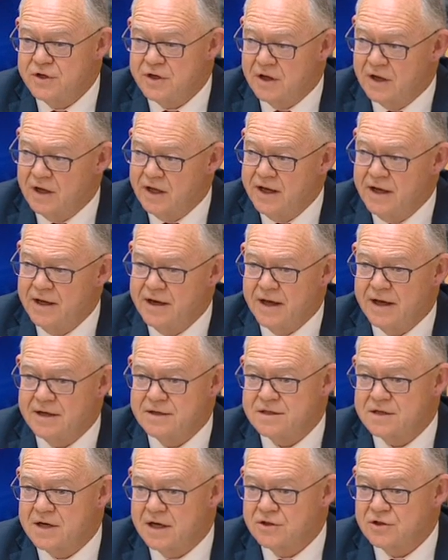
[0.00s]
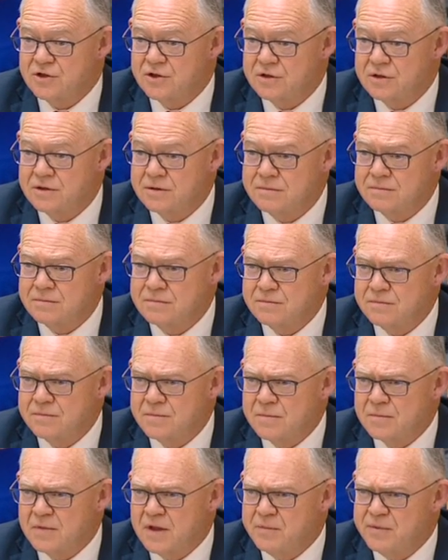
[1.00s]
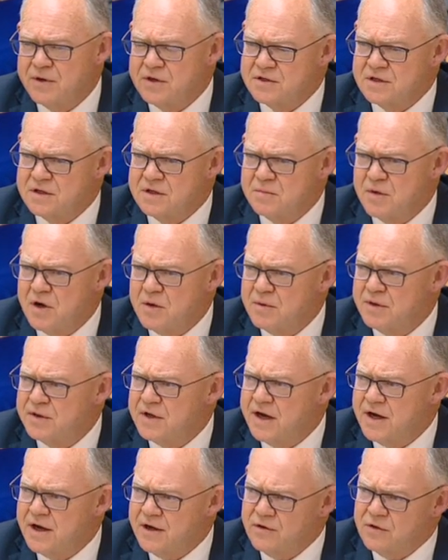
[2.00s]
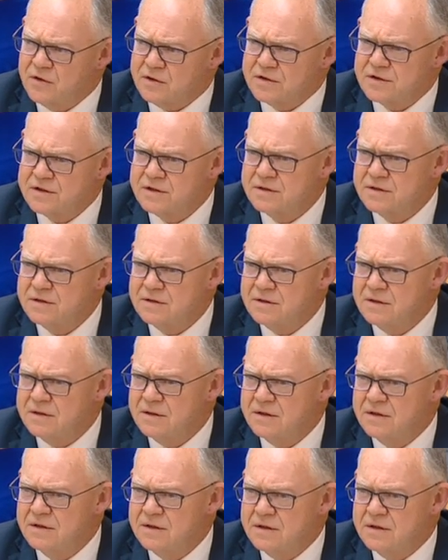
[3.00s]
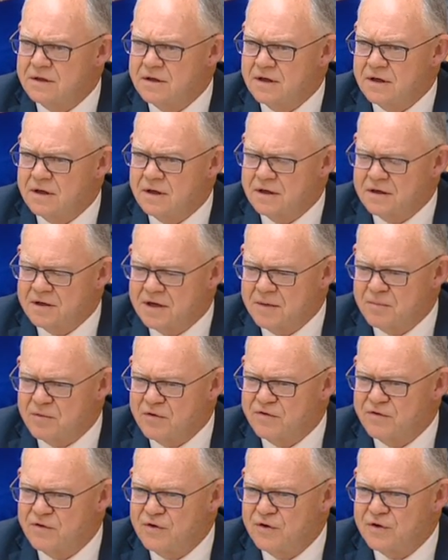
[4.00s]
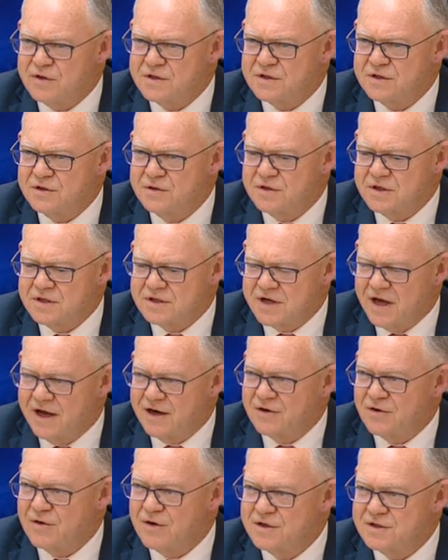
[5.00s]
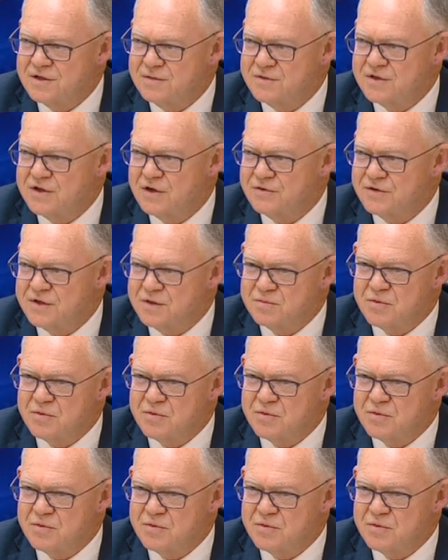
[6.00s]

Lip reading: declared as such, because at the moment they are not. They prefer to just categorise themselves as